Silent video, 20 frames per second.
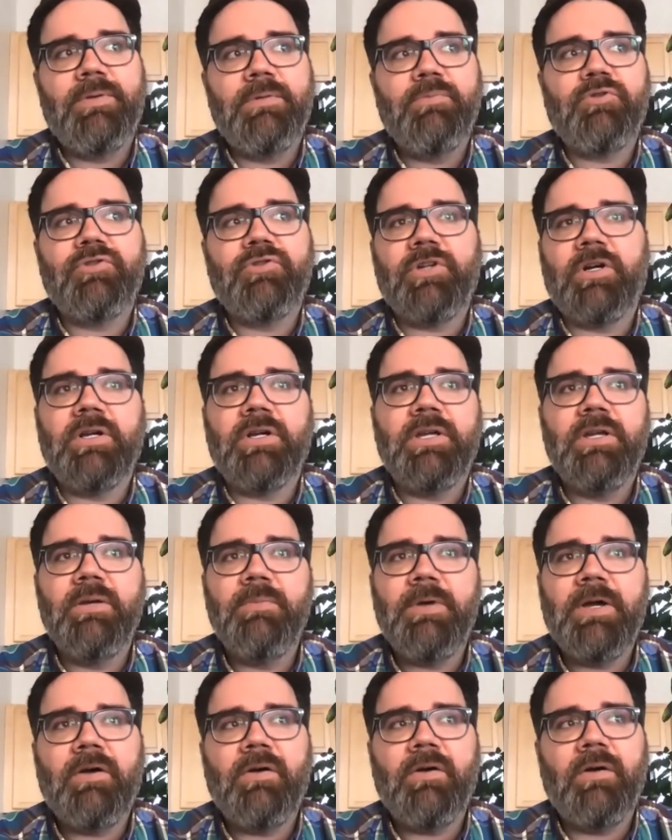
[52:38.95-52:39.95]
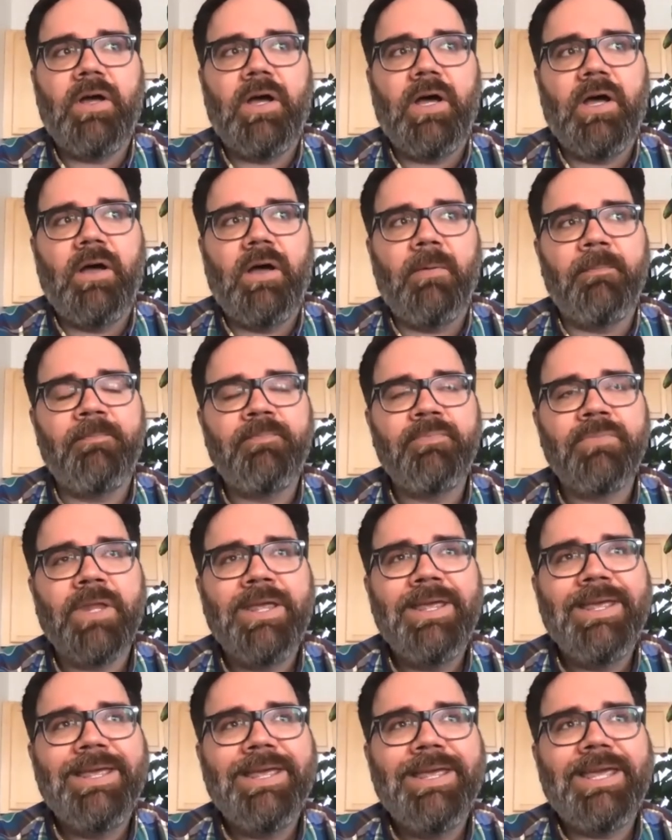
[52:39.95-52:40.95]
people talking about
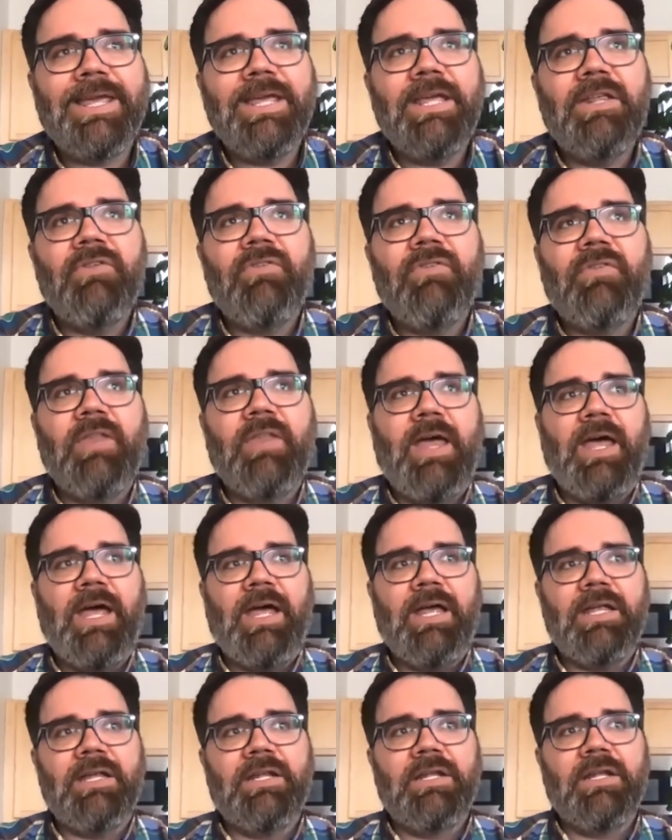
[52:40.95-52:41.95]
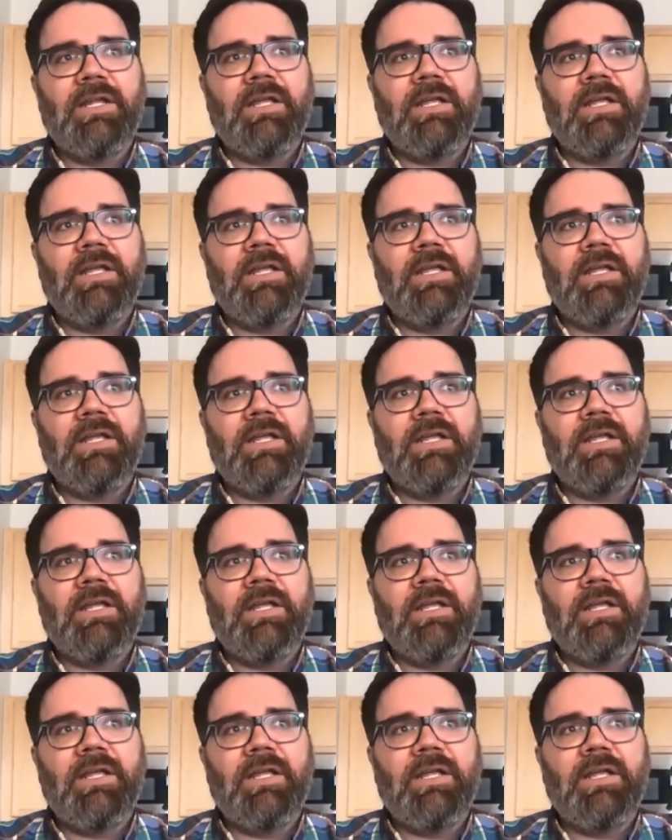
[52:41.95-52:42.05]
is that,